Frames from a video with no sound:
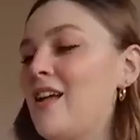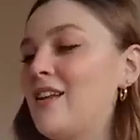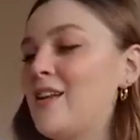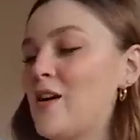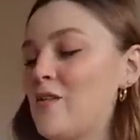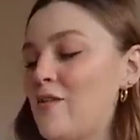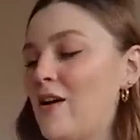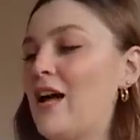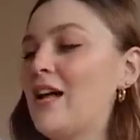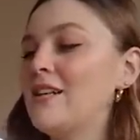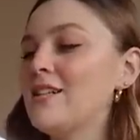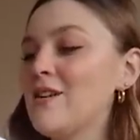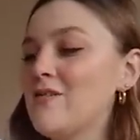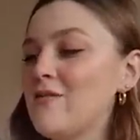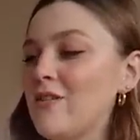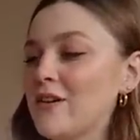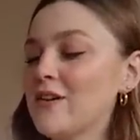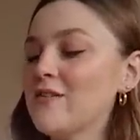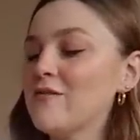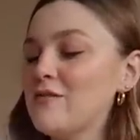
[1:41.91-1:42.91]
Now, I've had a
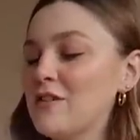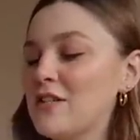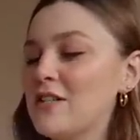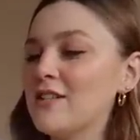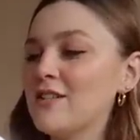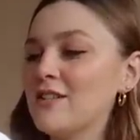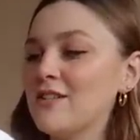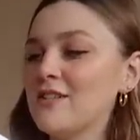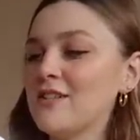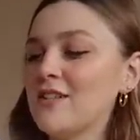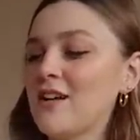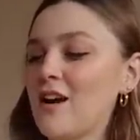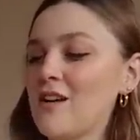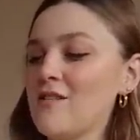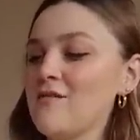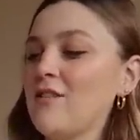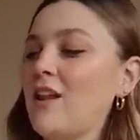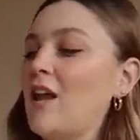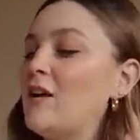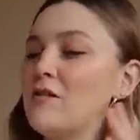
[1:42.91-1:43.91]
very recent kind
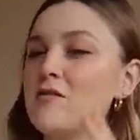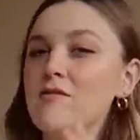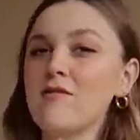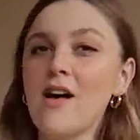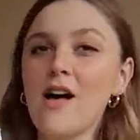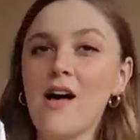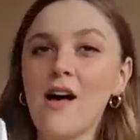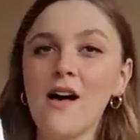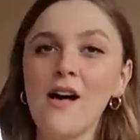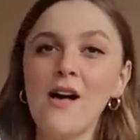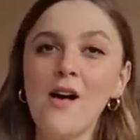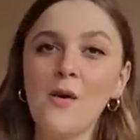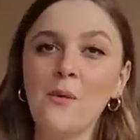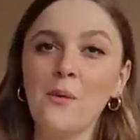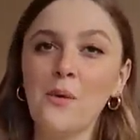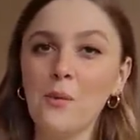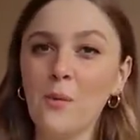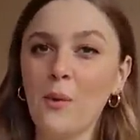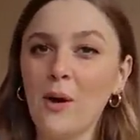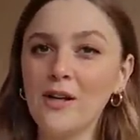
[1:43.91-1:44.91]
of love affair
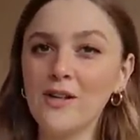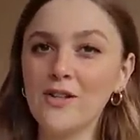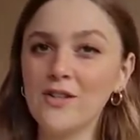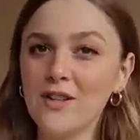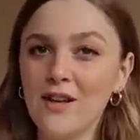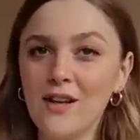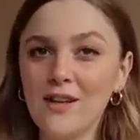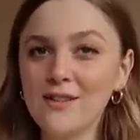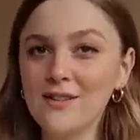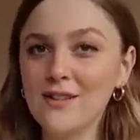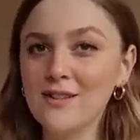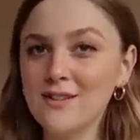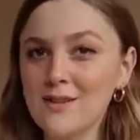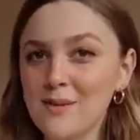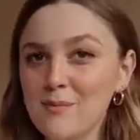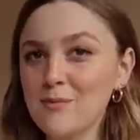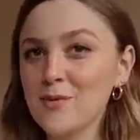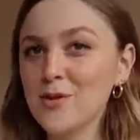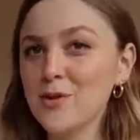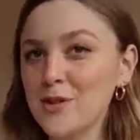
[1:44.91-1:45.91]
with white shirts, as
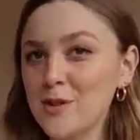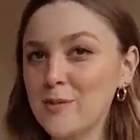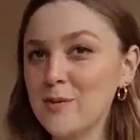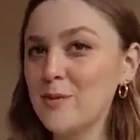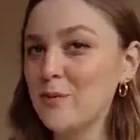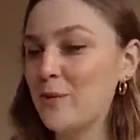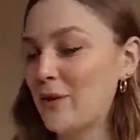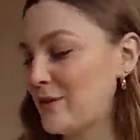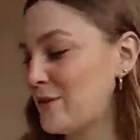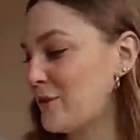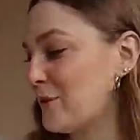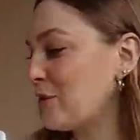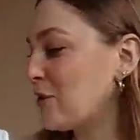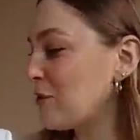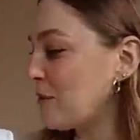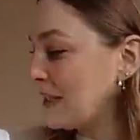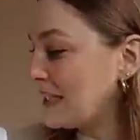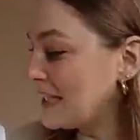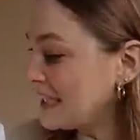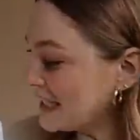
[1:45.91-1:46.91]
I'm sure has been well
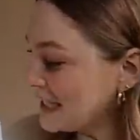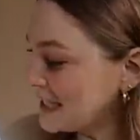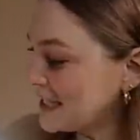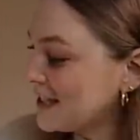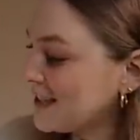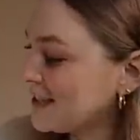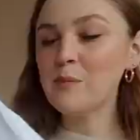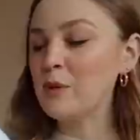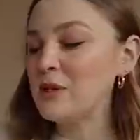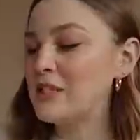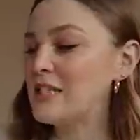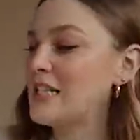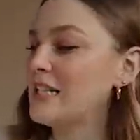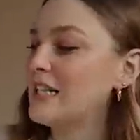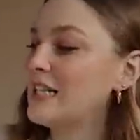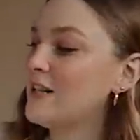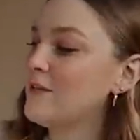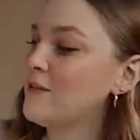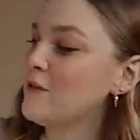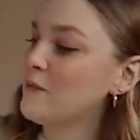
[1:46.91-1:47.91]
documented.
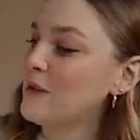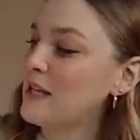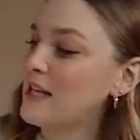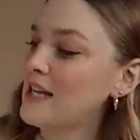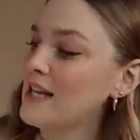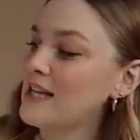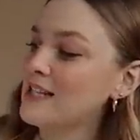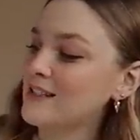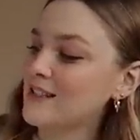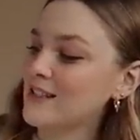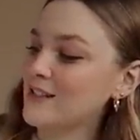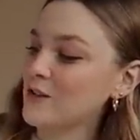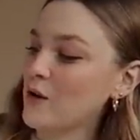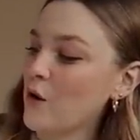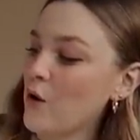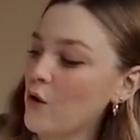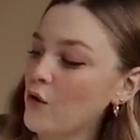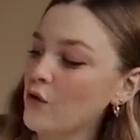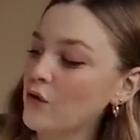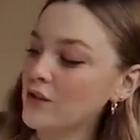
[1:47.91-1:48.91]
Particularly for me, it's this
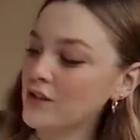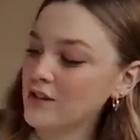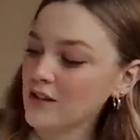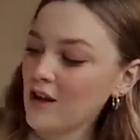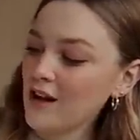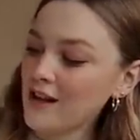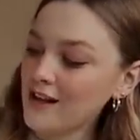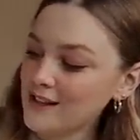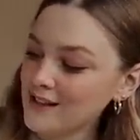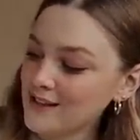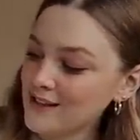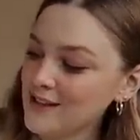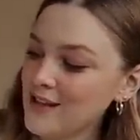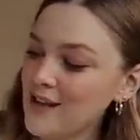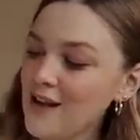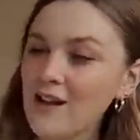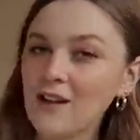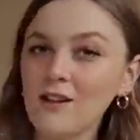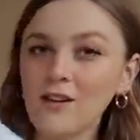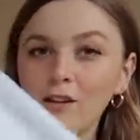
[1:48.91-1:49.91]
oversized
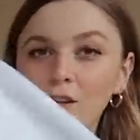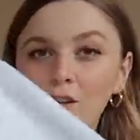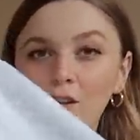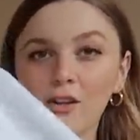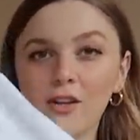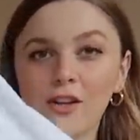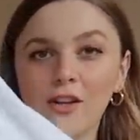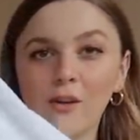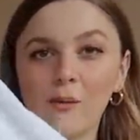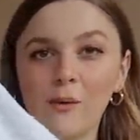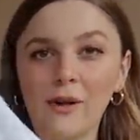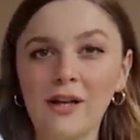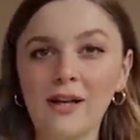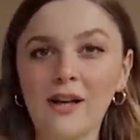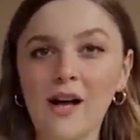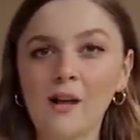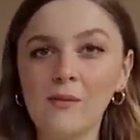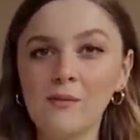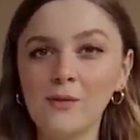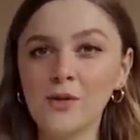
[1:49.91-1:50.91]
look when it
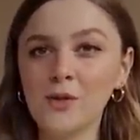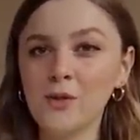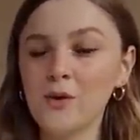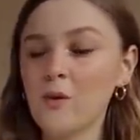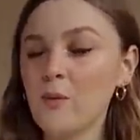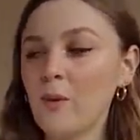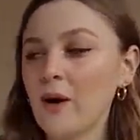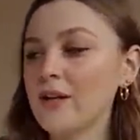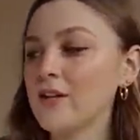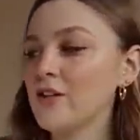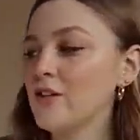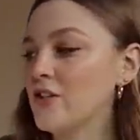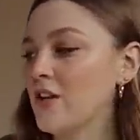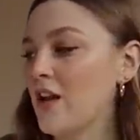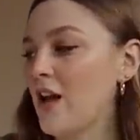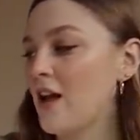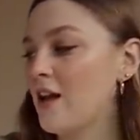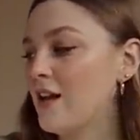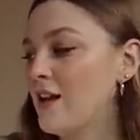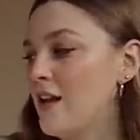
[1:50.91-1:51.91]
comes to a white
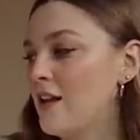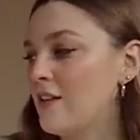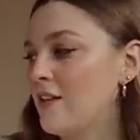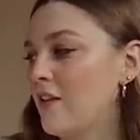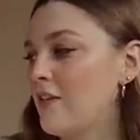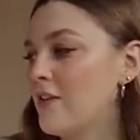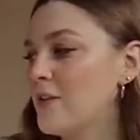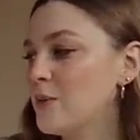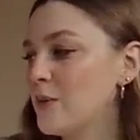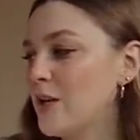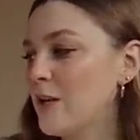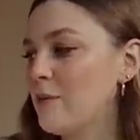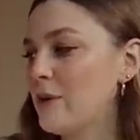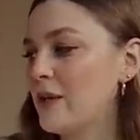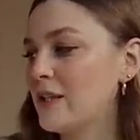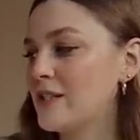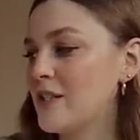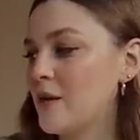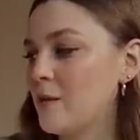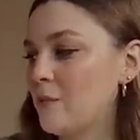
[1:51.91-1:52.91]
shirt. Now, this one I
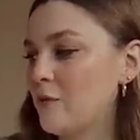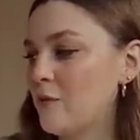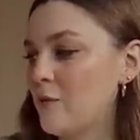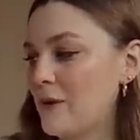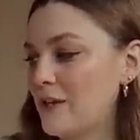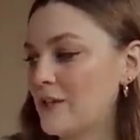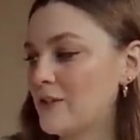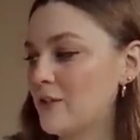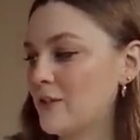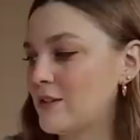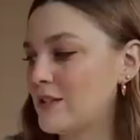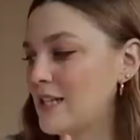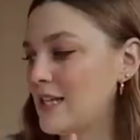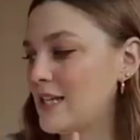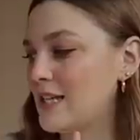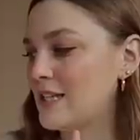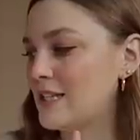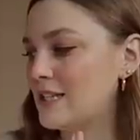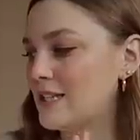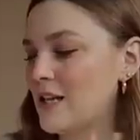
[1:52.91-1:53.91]
picked up from ASOS
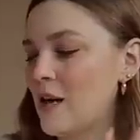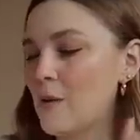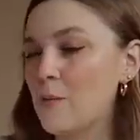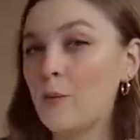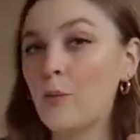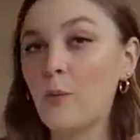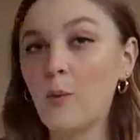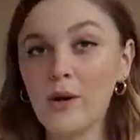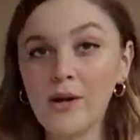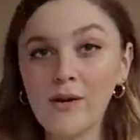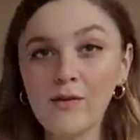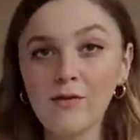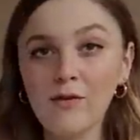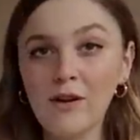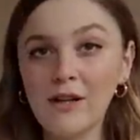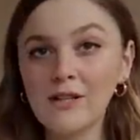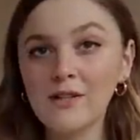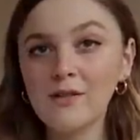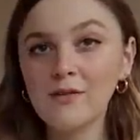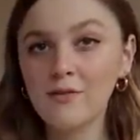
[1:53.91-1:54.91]
is a
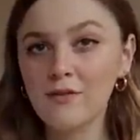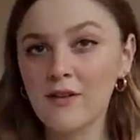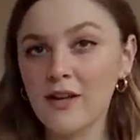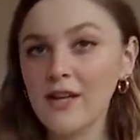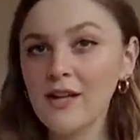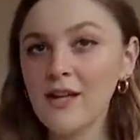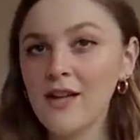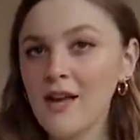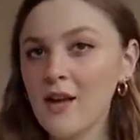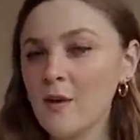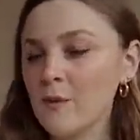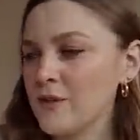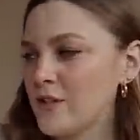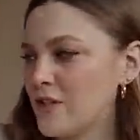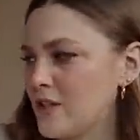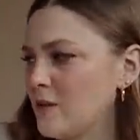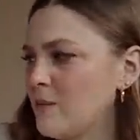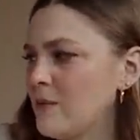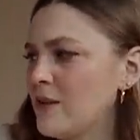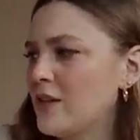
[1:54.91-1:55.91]
boyfriend fit, which
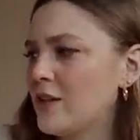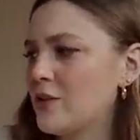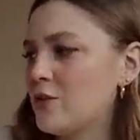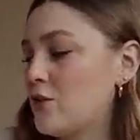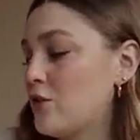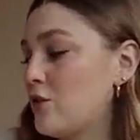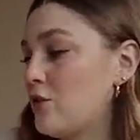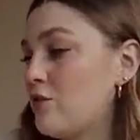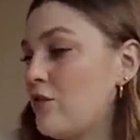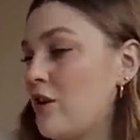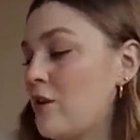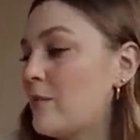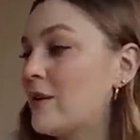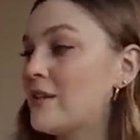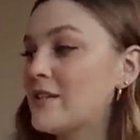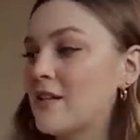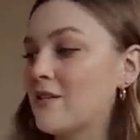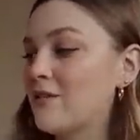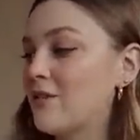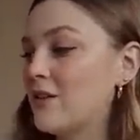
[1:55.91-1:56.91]
is something I do find
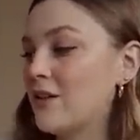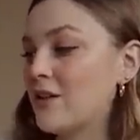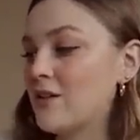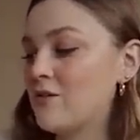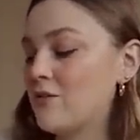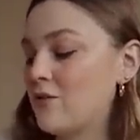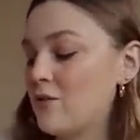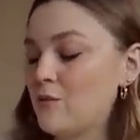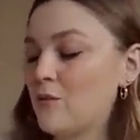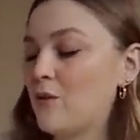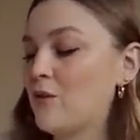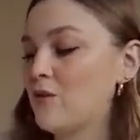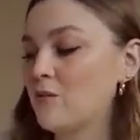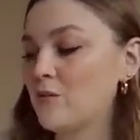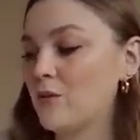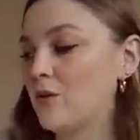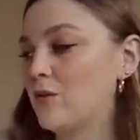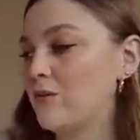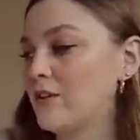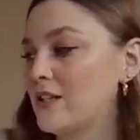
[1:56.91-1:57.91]
myself looking for more and
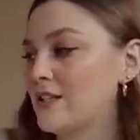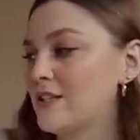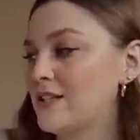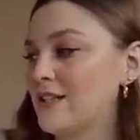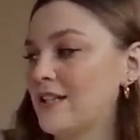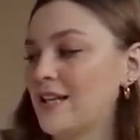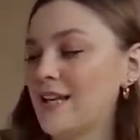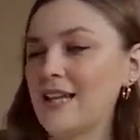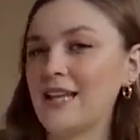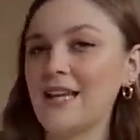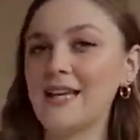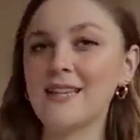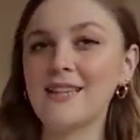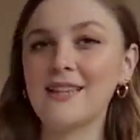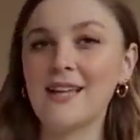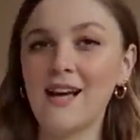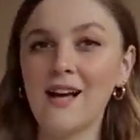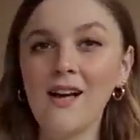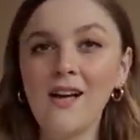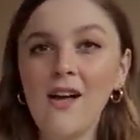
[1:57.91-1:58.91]
more recently. I like
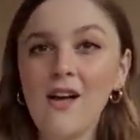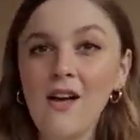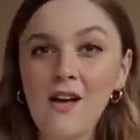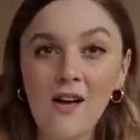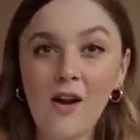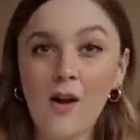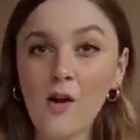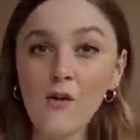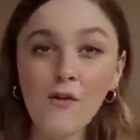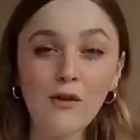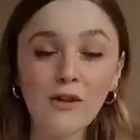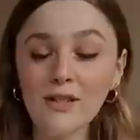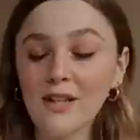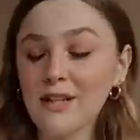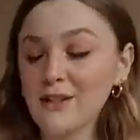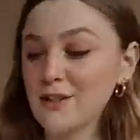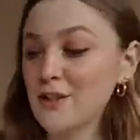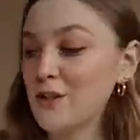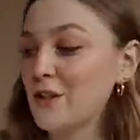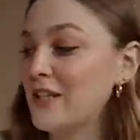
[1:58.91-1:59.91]
that
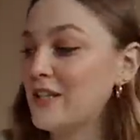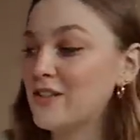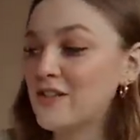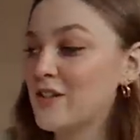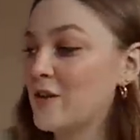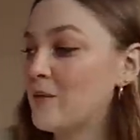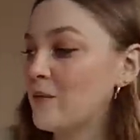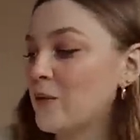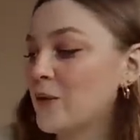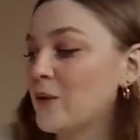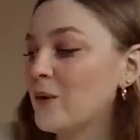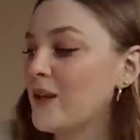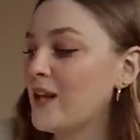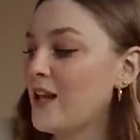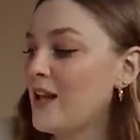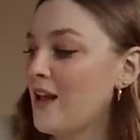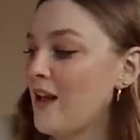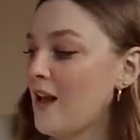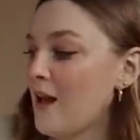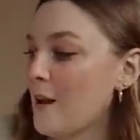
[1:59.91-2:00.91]
oversized look in general,
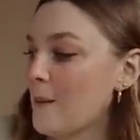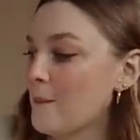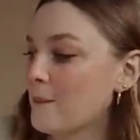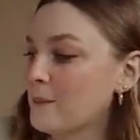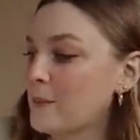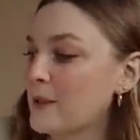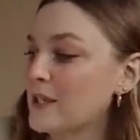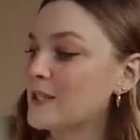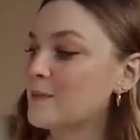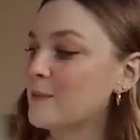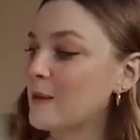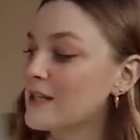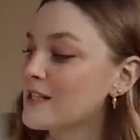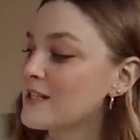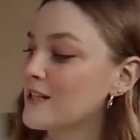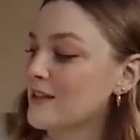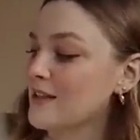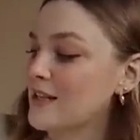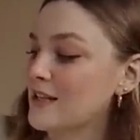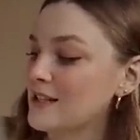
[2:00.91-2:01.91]
but
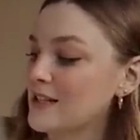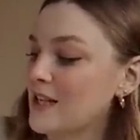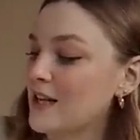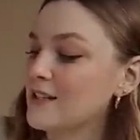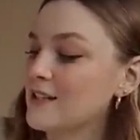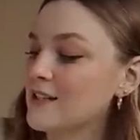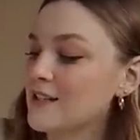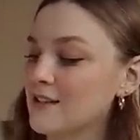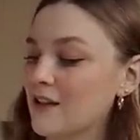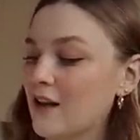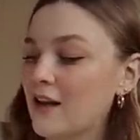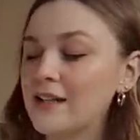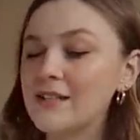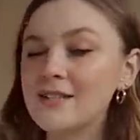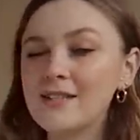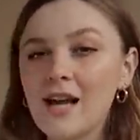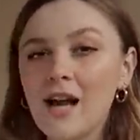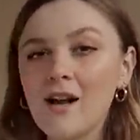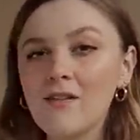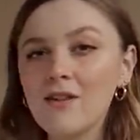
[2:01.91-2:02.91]
especially things that are
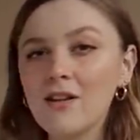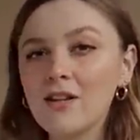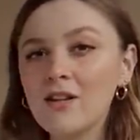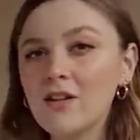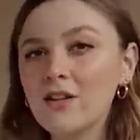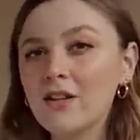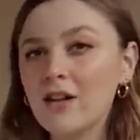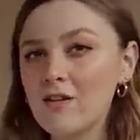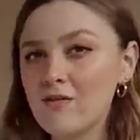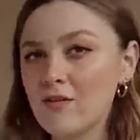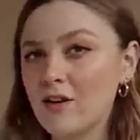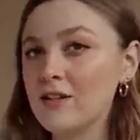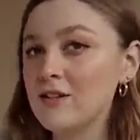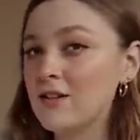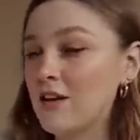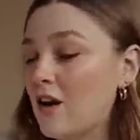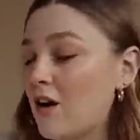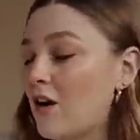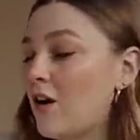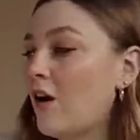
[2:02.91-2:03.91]
designed to have that look, I
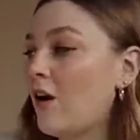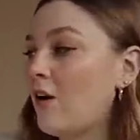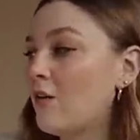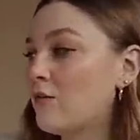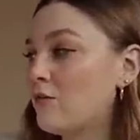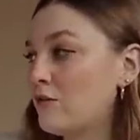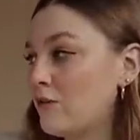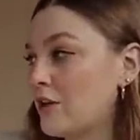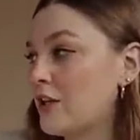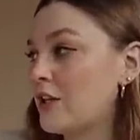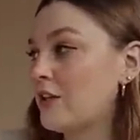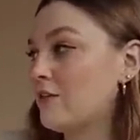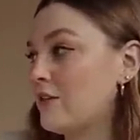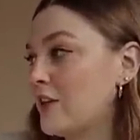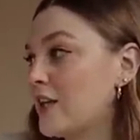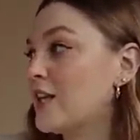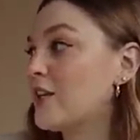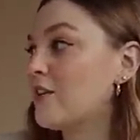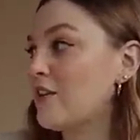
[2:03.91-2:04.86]
find are really, really